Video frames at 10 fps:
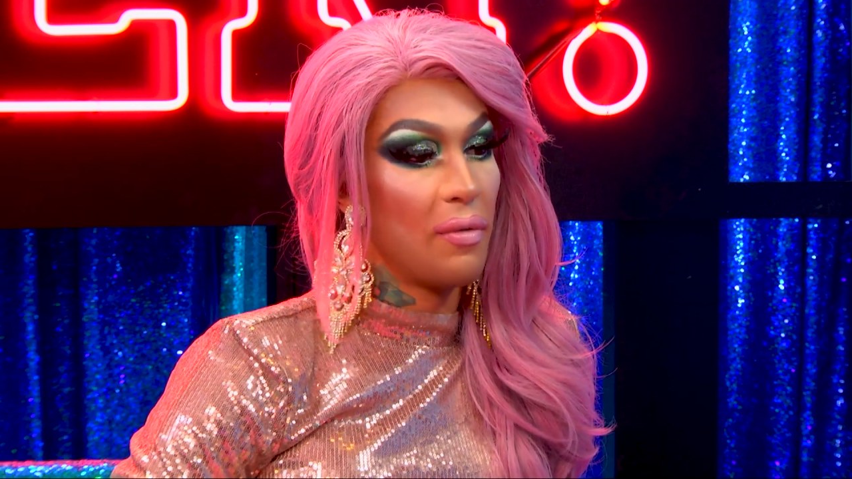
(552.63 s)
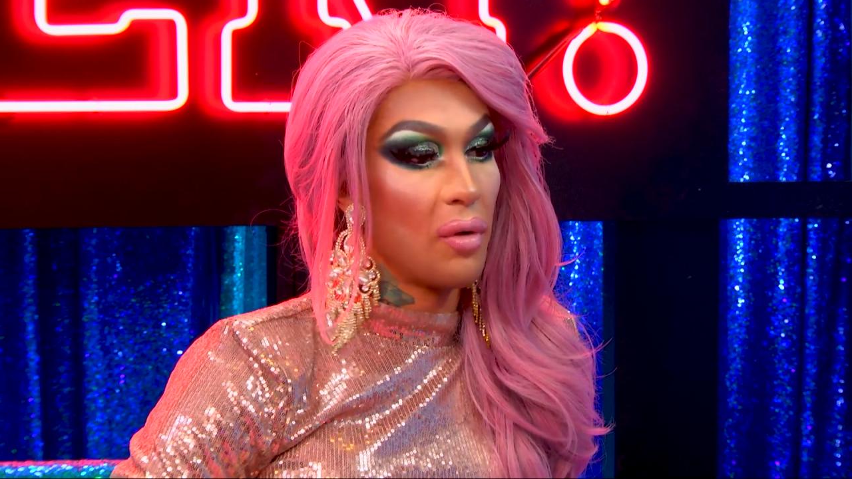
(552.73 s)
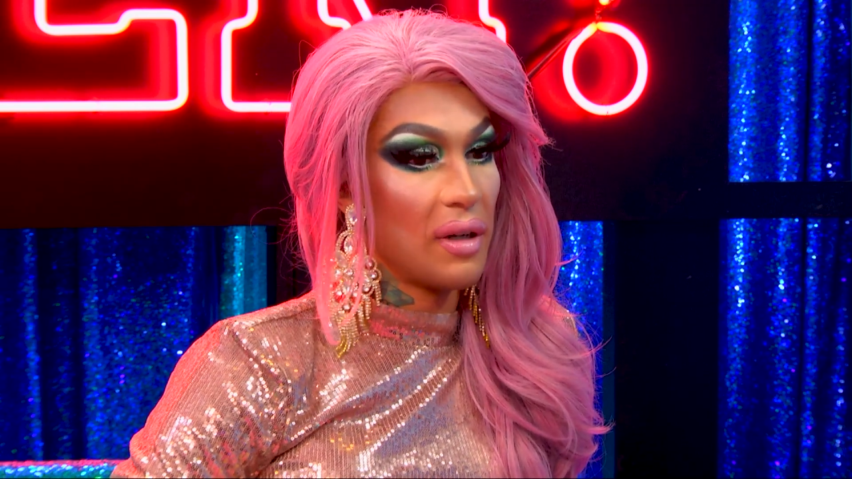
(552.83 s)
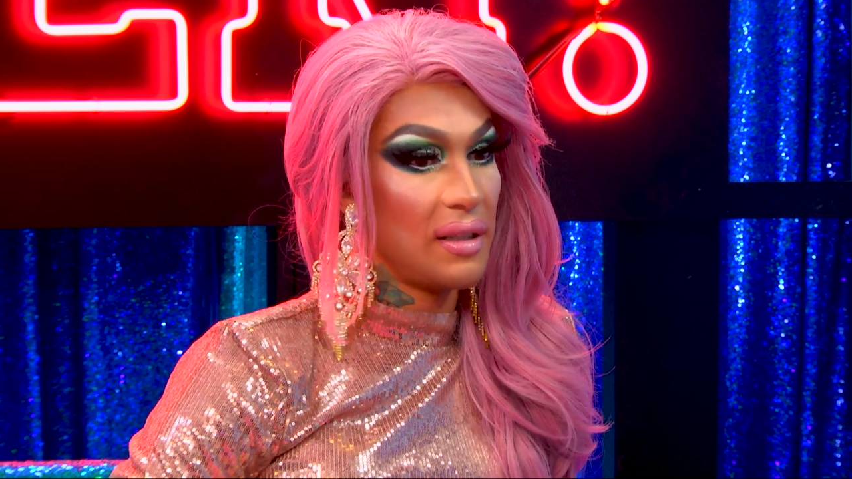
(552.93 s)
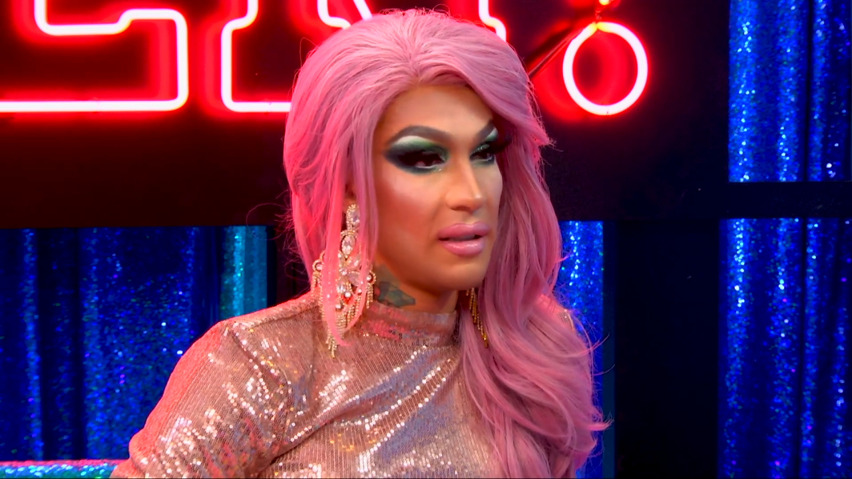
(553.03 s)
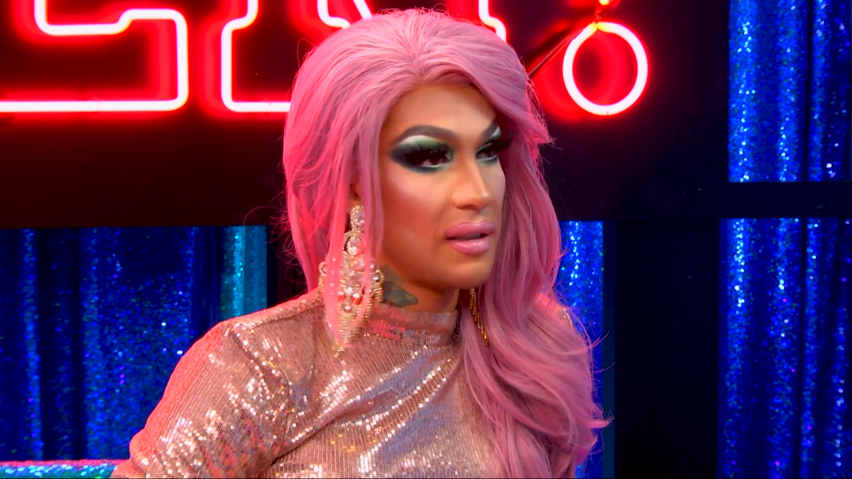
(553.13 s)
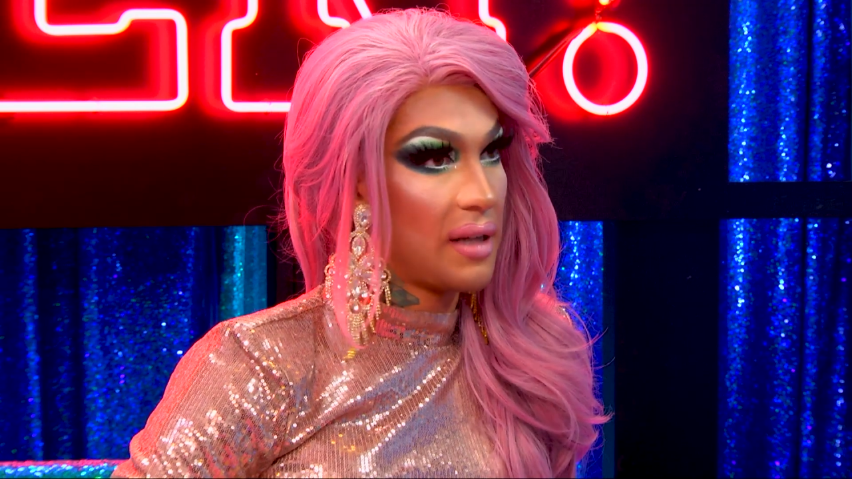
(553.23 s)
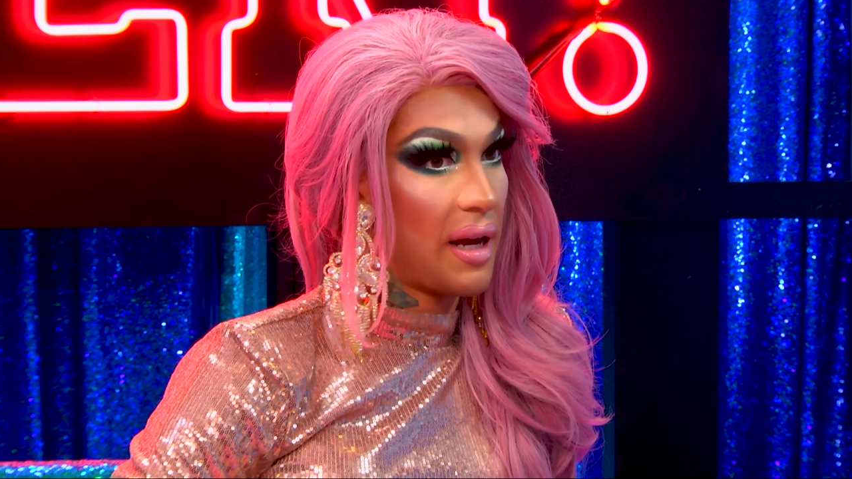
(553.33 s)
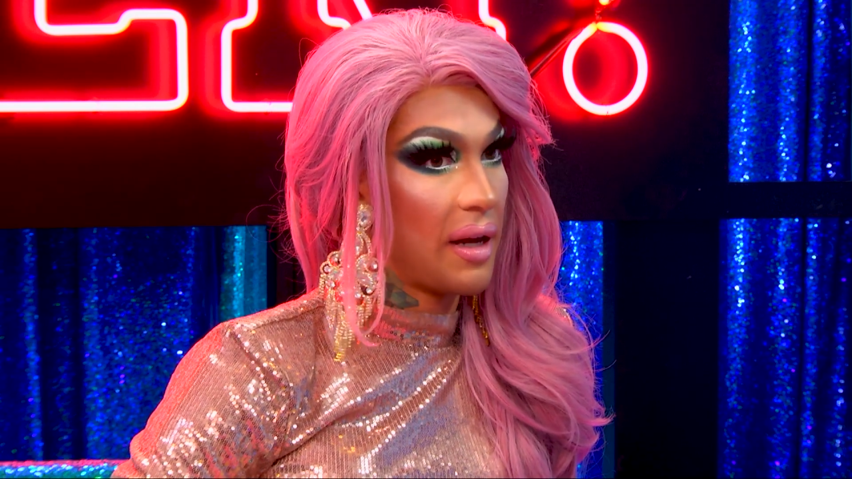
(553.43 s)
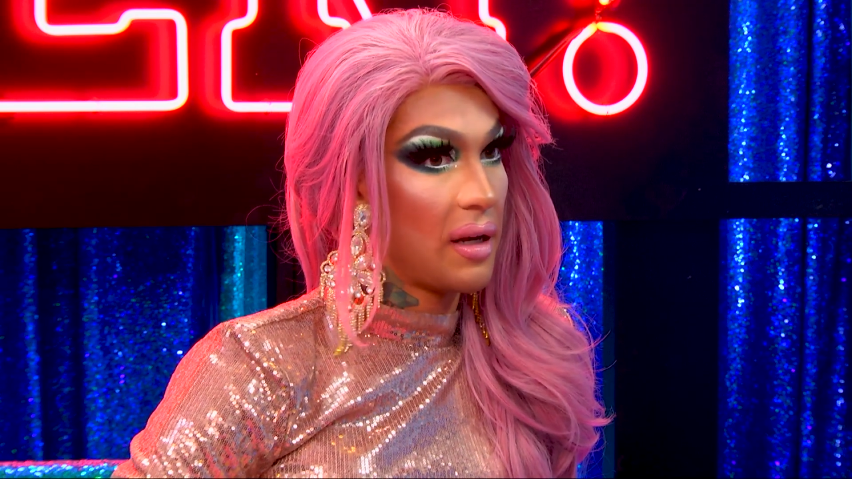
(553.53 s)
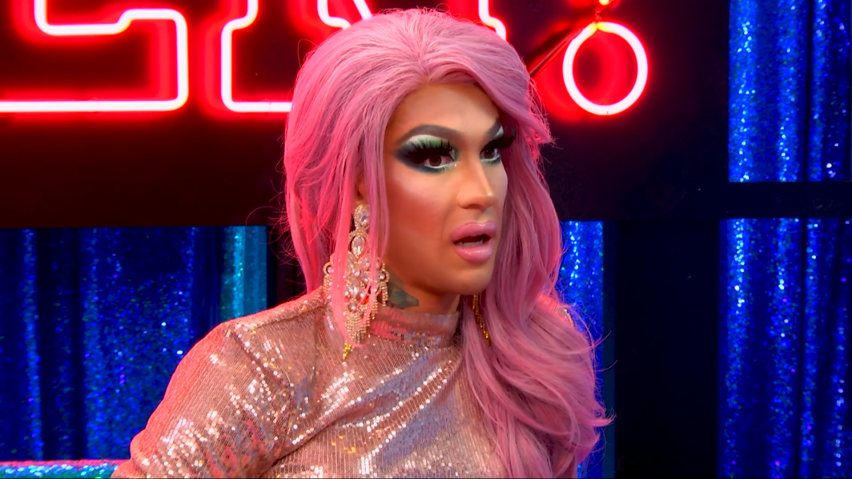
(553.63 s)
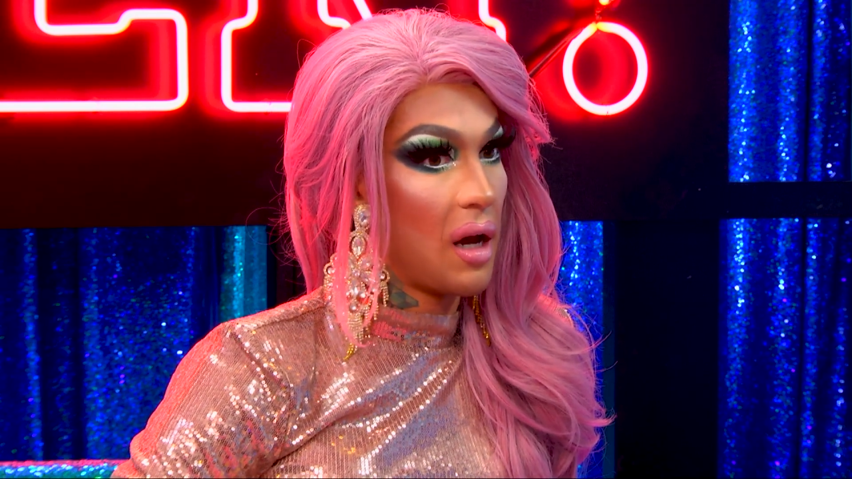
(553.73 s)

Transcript: for a season 10